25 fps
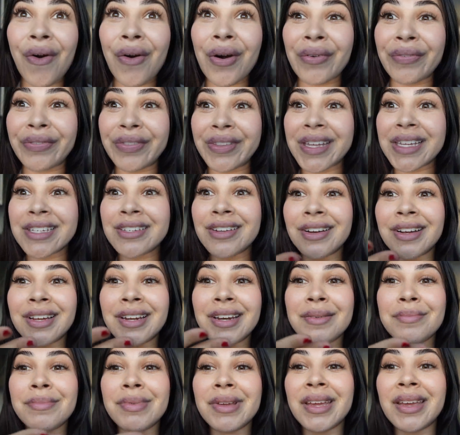or if these are
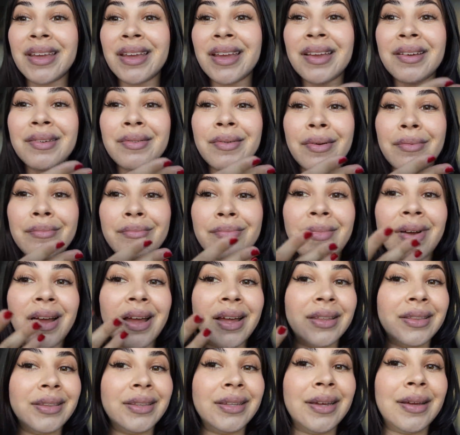gonna be
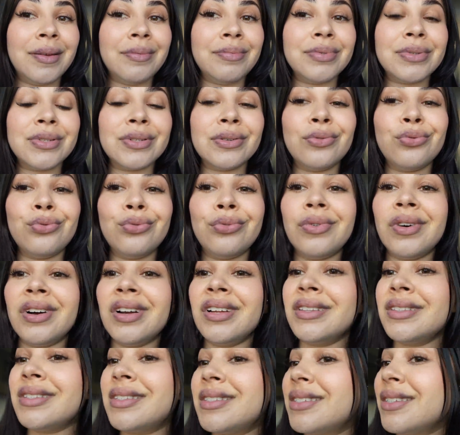my lips
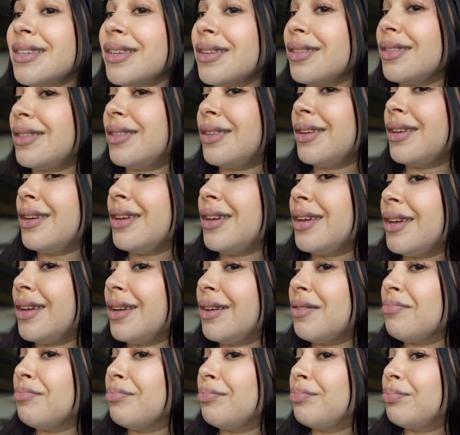once
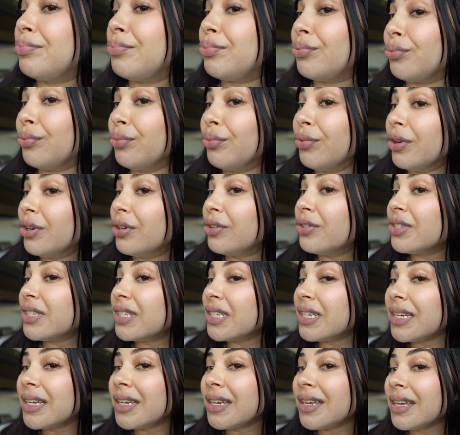the
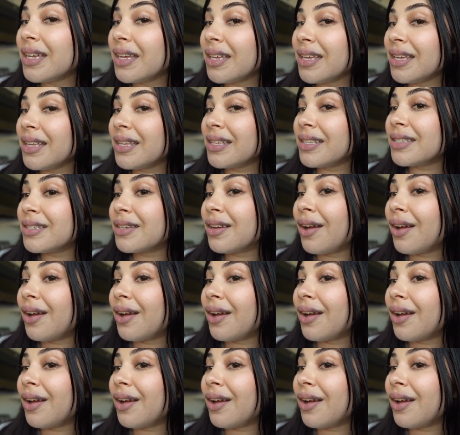bruising is